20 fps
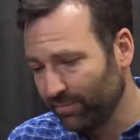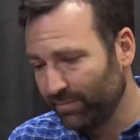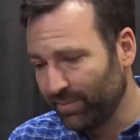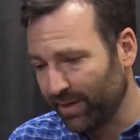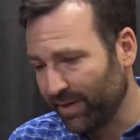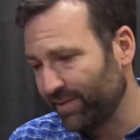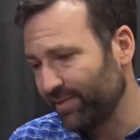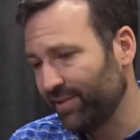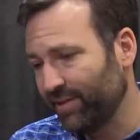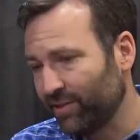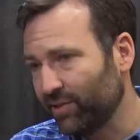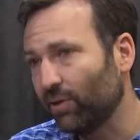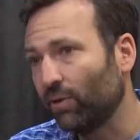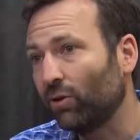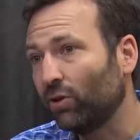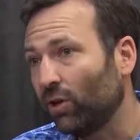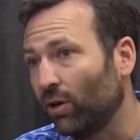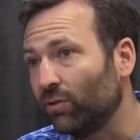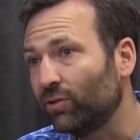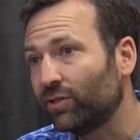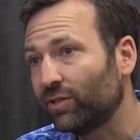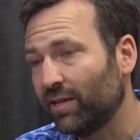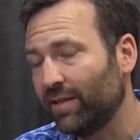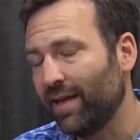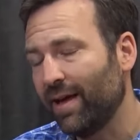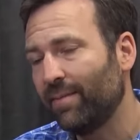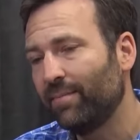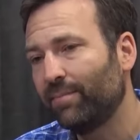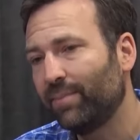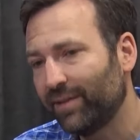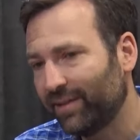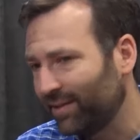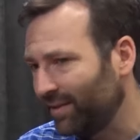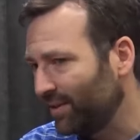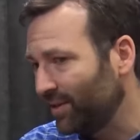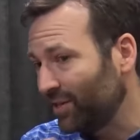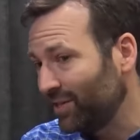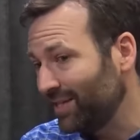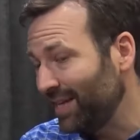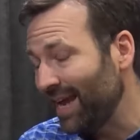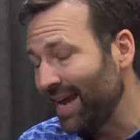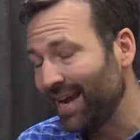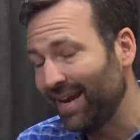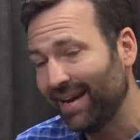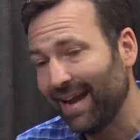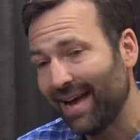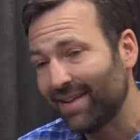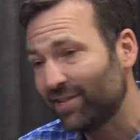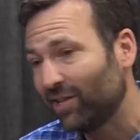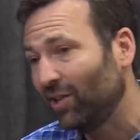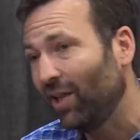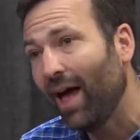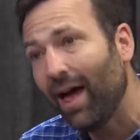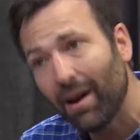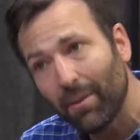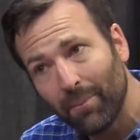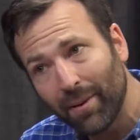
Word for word: because it's so close to them. But the state has a lot